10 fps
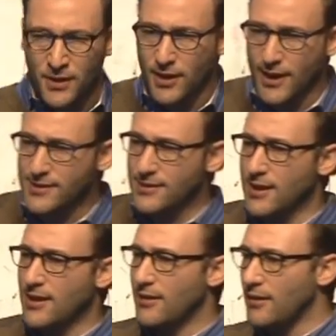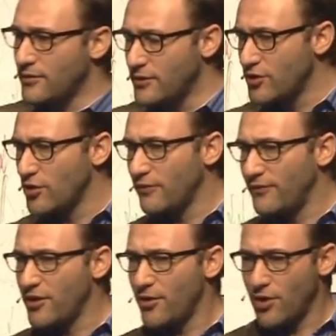It's a digital
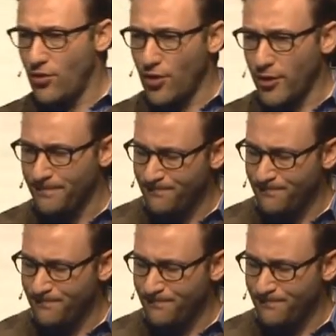video recorder.